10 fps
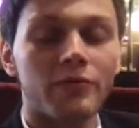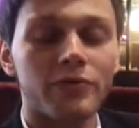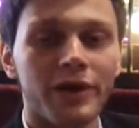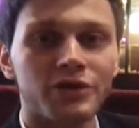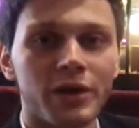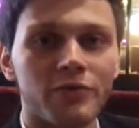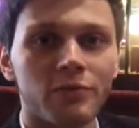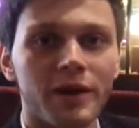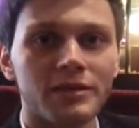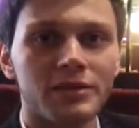I've graduated
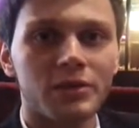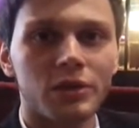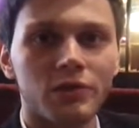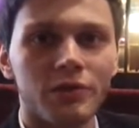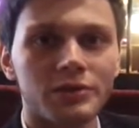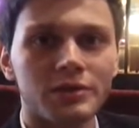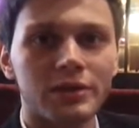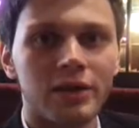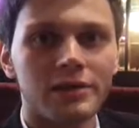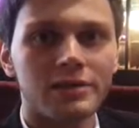from Aston
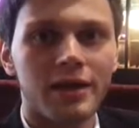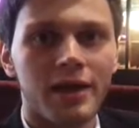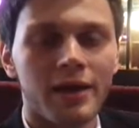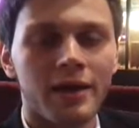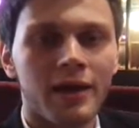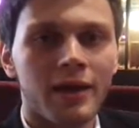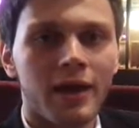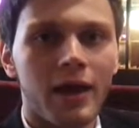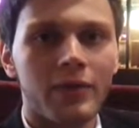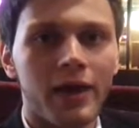University last year,
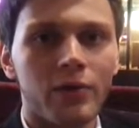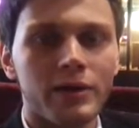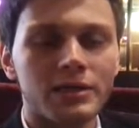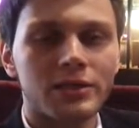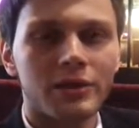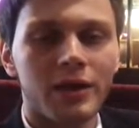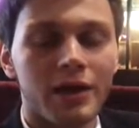and now I study.